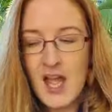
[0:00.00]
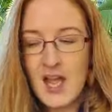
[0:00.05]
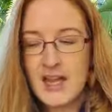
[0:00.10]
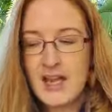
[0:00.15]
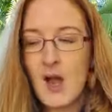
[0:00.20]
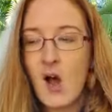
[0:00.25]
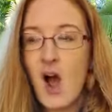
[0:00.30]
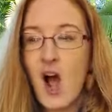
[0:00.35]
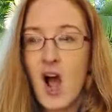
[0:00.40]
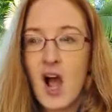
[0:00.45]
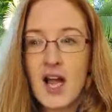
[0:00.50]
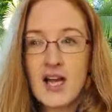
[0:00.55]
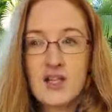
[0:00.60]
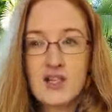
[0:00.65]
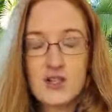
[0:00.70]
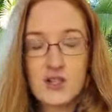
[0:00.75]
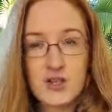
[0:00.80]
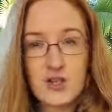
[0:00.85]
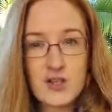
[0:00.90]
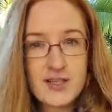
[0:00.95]
Now, I
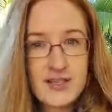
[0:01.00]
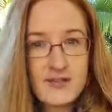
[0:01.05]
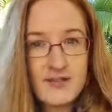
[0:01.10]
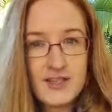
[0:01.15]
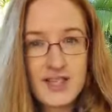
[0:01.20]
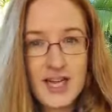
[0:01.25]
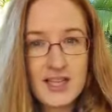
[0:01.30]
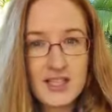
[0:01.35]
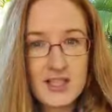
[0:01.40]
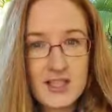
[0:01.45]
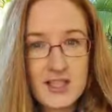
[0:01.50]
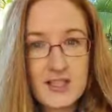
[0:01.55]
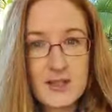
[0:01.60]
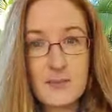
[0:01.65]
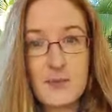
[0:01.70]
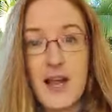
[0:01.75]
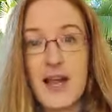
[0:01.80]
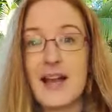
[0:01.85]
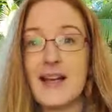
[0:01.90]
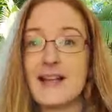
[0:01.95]
do use invitations to
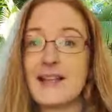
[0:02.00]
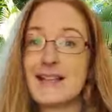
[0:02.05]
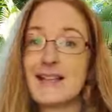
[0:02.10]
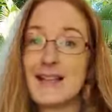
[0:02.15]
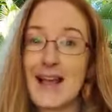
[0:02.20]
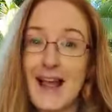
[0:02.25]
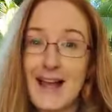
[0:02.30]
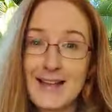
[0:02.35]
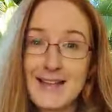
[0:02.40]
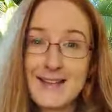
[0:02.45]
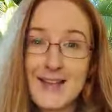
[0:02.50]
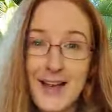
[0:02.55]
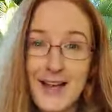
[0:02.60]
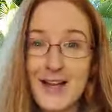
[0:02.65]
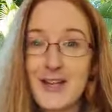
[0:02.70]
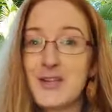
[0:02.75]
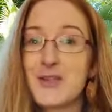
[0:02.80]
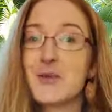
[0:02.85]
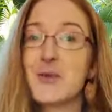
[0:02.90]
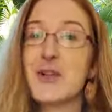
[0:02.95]
play, and it sounds like
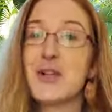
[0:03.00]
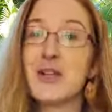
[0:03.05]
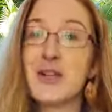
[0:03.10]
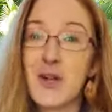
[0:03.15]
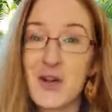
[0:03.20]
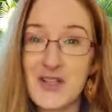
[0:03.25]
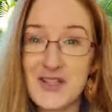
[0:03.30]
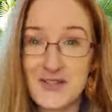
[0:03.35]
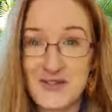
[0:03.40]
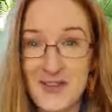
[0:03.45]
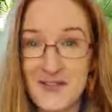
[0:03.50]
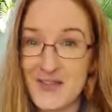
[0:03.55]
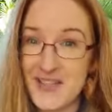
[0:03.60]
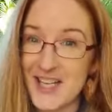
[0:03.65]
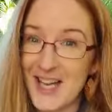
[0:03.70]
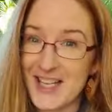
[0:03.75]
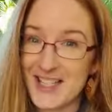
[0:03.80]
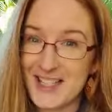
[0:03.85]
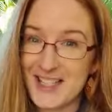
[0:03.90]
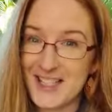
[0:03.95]
I do a lot of
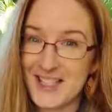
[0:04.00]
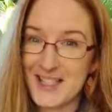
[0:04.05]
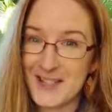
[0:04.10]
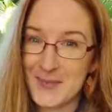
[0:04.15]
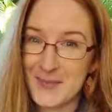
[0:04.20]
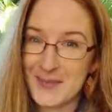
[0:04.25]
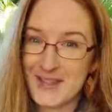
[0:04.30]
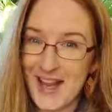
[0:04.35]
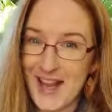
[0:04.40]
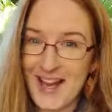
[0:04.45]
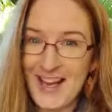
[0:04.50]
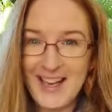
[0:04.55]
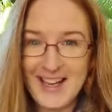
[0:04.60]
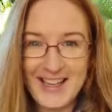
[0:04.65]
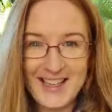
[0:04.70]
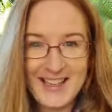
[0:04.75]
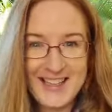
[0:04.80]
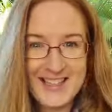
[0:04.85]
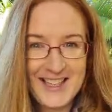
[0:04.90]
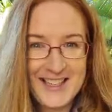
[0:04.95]
invitations to play,
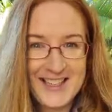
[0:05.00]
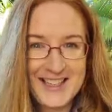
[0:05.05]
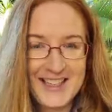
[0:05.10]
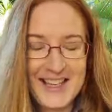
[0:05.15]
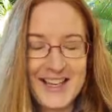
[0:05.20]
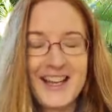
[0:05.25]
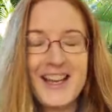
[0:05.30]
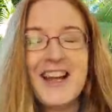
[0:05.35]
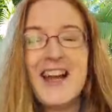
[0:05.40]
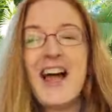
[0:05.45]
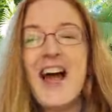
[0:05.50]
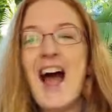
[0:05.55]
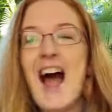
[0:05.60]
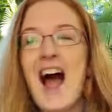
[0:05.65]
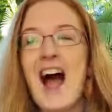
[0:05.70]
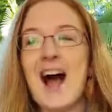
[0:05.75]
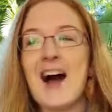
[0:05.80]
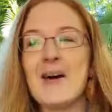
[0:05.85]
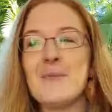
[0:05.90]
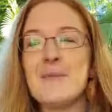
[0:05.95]
doesn't it?
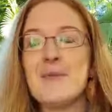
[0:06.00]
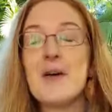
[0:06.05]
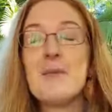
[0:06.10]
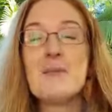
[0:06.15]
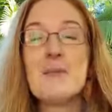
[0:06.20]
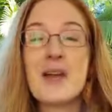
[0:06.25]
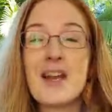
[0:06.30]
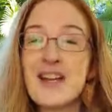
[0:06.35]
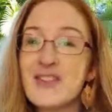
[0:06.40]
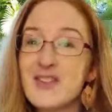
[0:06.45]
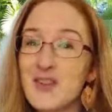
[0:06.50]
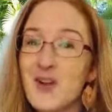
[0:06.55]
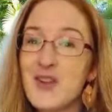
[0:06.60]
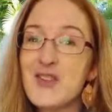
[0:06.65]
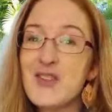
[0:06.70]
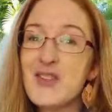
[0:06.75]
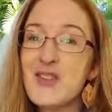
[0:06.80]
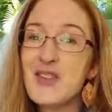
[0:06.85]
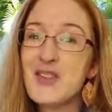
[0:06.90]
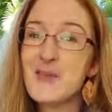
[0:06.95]
But I
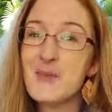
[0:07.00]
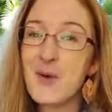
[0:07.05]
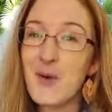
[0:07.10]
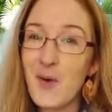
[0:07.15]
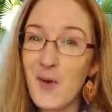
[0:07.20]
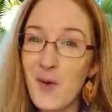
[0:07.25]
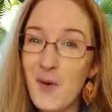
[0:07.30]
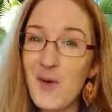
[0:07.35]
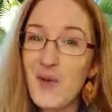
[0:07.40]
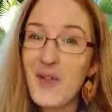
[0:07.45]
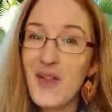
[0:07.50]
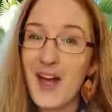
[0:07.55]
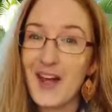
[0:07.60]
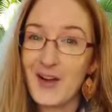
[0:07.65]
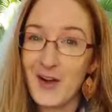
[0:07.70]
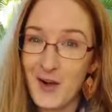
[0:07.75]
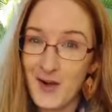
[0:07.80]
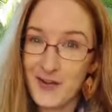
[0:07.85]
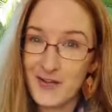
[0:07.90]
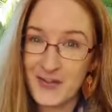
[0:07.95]
don't do them all that
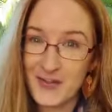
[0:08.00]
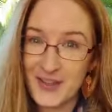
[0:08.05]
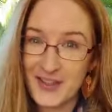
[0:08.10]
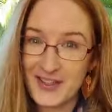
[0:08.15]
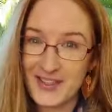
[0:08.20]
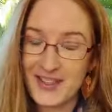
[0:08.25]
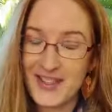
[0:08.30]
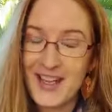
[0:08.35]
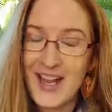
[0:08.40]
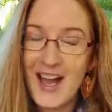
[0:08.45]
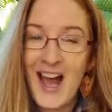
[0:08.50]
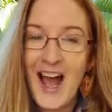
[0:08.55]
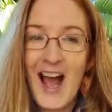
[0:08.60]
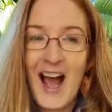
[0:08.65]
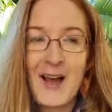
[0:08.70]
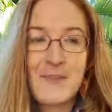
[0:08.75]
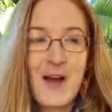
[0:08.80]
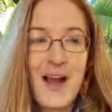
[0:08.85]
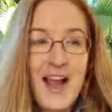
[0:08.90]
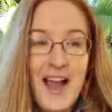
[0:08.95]
often.
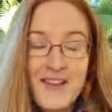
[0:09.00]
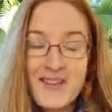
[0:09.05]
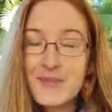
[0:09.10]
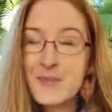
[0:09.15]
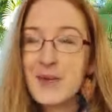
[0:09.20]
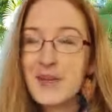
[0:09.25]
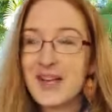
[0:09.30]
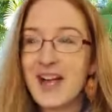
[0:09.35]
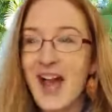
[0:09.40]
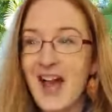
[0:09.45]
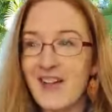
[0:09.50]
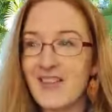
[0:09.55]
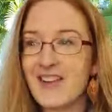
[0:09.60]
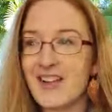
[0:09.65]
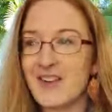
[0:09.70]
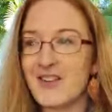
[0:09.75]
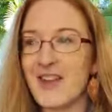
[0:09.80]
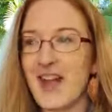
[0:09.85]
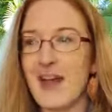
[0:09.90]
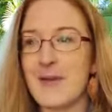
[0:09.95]
I have to put a
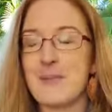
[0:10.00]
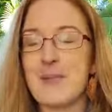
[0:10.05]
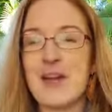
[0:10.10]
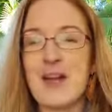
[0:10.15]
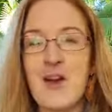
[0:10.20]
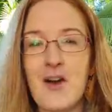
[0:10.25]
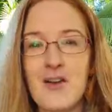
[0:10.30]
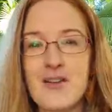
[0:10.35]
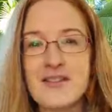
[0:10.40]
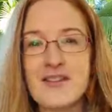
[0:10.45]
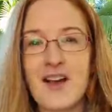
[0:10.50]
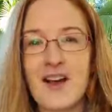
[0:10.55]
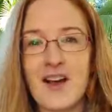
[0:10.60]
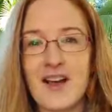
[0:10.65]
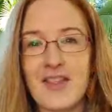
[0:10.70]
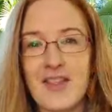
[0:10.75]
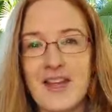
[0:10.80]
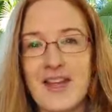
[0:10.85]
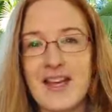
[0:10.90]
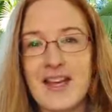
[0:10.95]
caveat on that because
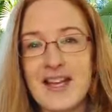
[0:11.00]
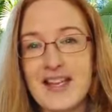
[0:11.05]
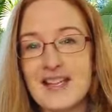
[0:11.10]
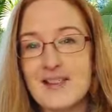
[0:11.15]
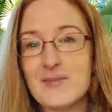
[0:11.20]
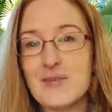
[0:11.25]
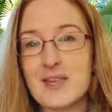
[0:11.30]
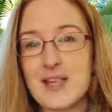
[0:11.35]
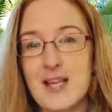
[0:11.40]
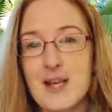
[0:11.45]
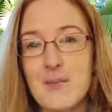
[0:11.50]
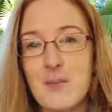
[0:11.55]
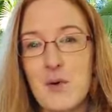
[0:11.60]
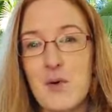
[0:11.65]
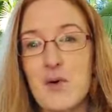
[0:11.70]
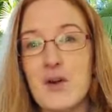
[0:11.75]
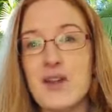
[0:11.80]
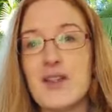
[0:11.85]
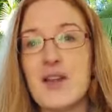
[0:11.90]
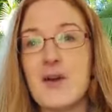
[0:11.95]
I think it is really
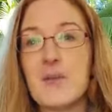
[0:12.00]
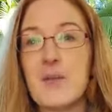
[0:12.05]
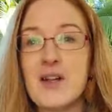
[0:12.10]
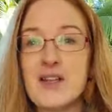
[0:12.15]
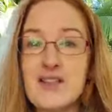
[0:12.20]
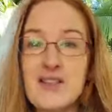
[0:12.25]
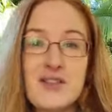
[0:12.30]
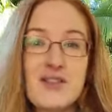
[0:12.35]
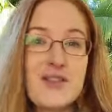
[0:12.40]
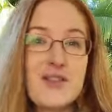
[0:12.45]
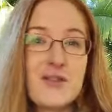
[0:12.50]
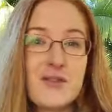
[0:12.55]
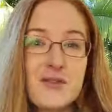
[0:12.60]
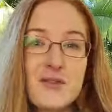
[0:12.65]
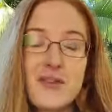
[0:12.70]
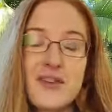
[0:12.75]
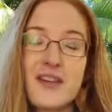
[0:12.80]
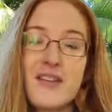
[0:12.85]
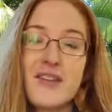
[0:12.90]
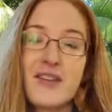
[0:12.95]
important that once your
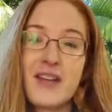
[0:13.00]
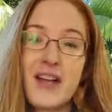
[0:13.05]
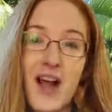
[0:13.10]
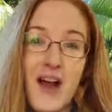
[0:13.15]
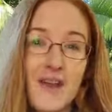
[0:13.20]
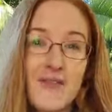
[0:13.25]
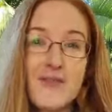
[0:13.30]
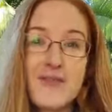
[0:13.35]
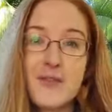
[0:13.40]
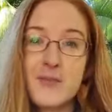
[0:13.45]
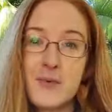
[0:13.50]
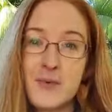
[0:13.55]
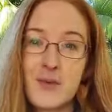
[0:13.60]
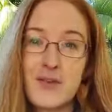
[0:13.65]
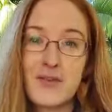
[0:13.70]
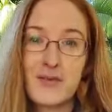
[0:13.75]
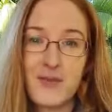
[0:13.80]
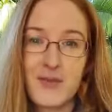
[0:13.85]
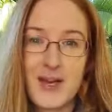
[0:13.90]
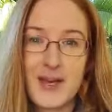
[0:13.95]
children are comfortable
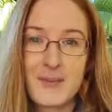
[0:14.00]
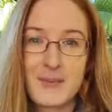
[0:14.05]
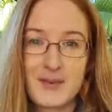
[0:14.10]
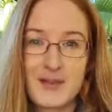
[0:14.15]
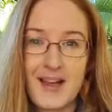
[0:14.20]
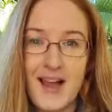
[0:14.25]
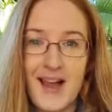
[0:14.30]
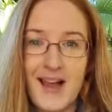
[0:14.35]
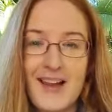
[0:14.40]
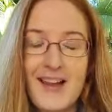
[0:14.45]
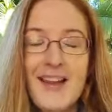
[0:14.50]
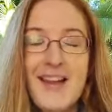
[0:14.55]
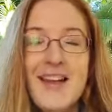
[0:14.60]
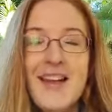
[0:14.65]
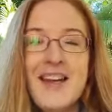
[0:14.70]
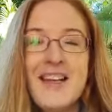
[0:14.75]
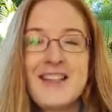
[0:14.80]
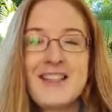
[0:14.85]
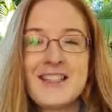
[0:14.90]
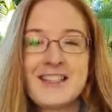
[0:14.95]
with free play,
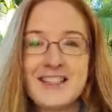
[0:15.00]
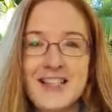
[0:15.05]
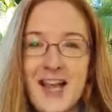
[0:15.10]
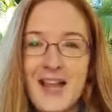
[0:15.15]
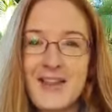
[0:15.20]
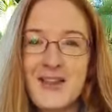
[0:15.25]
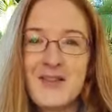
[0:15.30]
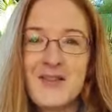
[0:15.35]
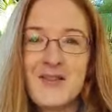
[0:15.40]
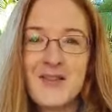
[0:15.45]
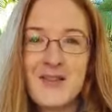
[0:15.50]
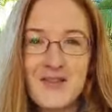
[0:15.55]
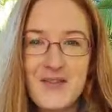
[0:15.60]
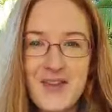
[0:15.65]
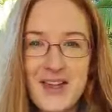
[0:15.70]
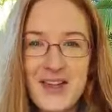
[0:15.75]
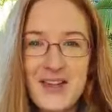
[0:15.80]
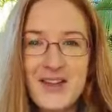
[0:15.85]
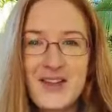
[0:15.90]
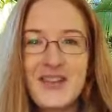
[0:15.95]
to let them
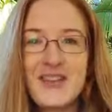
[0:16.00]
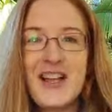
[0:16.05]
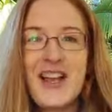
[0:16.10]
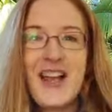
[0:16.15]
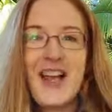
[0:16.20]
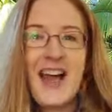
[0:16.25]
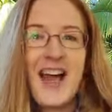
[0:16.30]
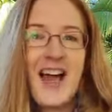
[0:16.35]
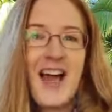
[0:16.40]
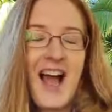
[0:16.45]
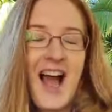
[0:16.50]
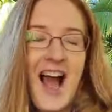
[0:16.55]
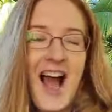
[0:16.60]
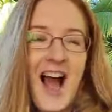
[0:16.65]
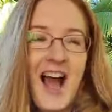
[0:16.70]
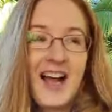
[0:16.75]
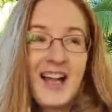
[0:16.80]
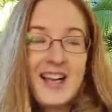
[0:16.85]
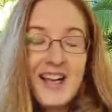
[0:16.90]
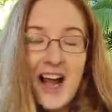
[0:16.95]
feel
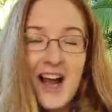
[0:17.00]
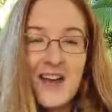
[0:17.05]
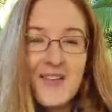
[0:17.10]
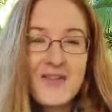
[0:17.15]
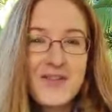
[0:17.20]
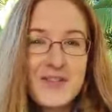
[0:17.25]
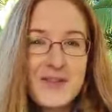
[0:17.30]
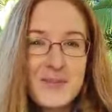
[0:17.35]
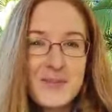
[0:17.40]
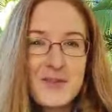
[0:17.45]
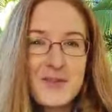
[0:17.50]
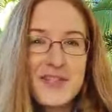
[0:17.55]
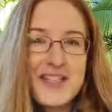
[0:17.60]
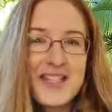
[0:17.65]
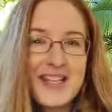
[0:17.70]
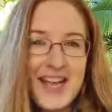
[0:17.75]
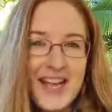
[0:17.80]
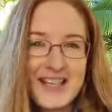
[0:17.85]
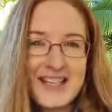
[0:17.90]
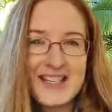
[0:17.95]
uncomfortable to
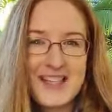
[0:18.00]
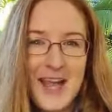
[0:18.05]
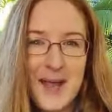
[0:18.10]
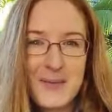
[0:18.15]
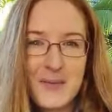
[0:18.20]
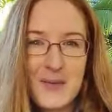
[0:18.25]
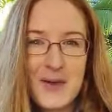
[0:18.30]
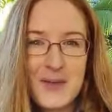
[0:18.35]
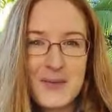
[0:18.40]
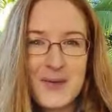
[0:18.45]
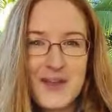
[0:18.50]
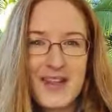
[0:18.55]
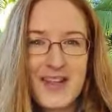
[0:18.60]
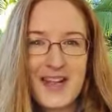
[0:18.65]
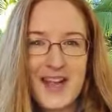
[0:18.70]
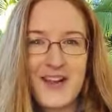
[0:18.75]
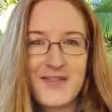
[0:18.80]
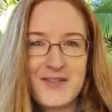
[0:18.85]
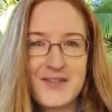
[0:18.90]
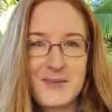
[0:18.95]
get to that point where they're
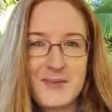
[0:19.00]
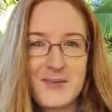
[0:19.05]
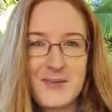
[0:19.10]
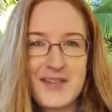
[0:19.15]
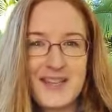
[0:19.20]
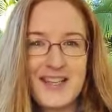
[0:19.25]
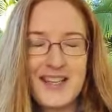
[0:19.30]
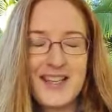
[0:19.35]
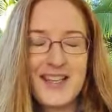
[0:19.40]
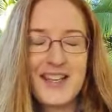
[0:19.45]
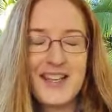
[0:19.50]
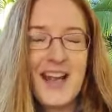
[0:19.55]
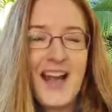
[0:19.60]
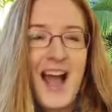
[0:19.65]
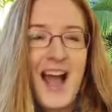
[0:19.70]
comfortable with it.